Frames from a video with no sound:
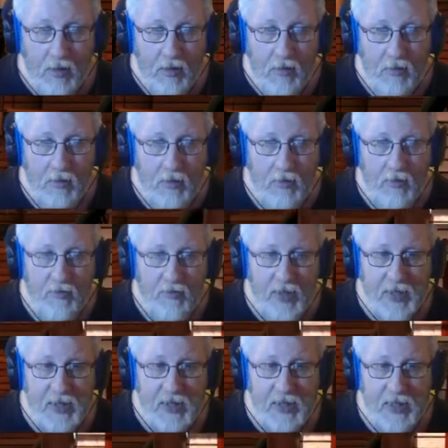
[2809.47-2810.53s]
well, we've
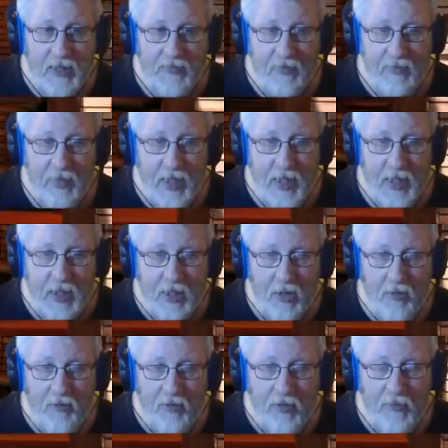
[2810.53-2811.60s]
missed a 7 by the
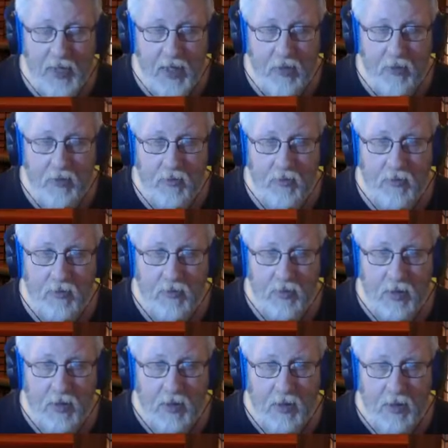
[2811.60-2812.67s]
country mile.
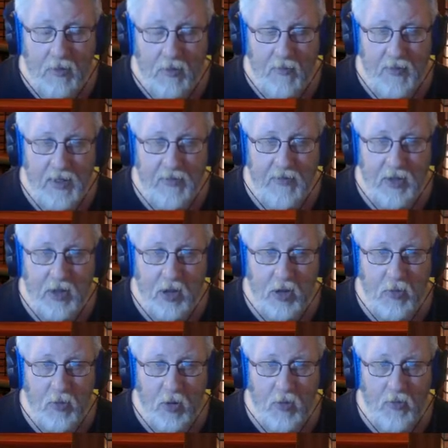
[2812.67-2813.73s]
We've left a
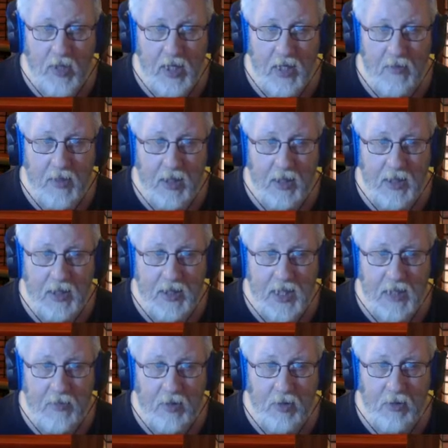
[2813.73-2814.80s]
cue ball right in the middle of the
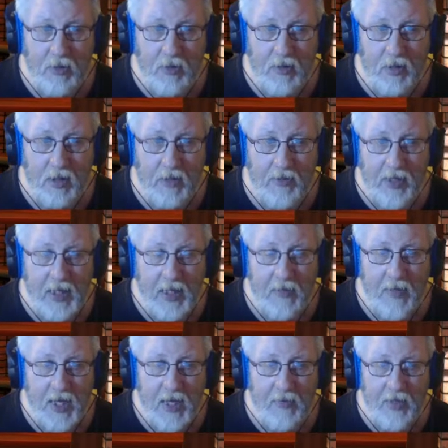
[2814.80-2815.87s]
table. I think I
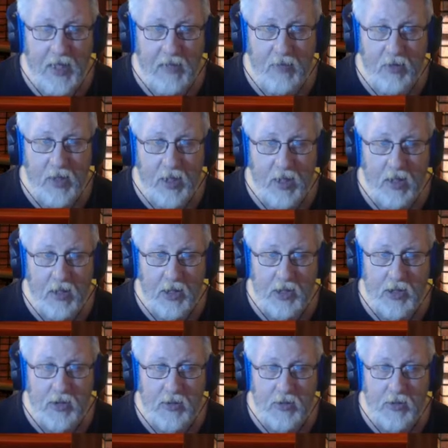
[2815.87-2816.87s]
might have been able to cut the 2